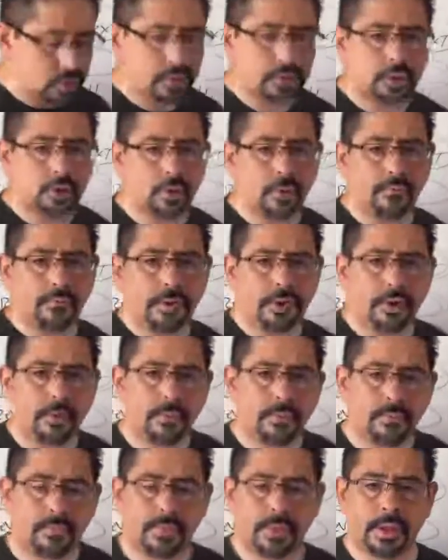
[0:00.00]
enjoy this short
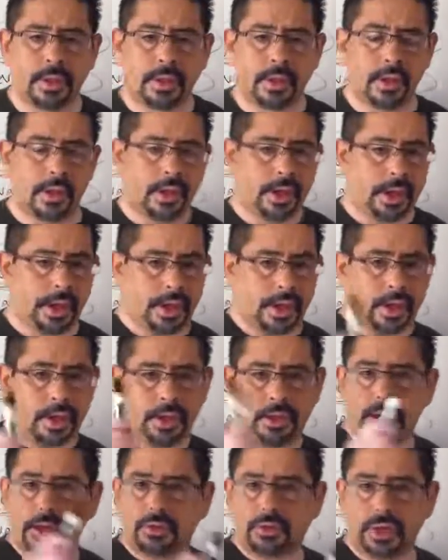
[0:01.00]
video,
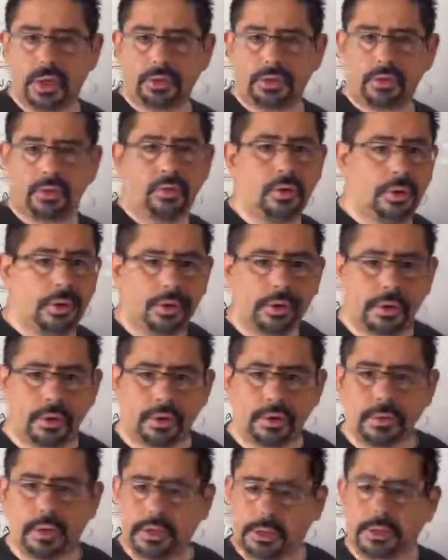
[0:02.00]
and I'll talk to you
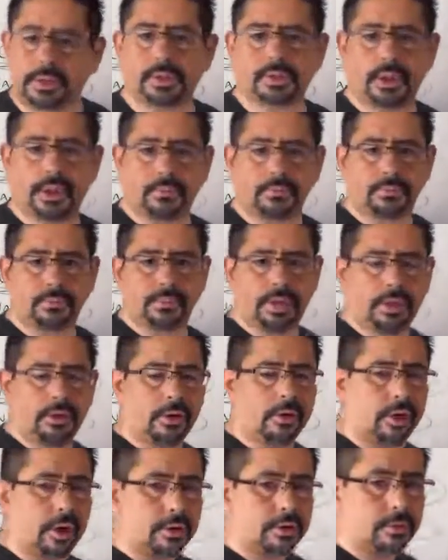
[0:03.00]
in the next time. Take
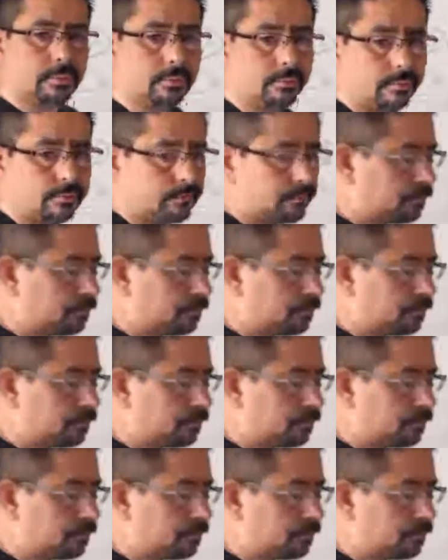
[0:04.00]
care, guys.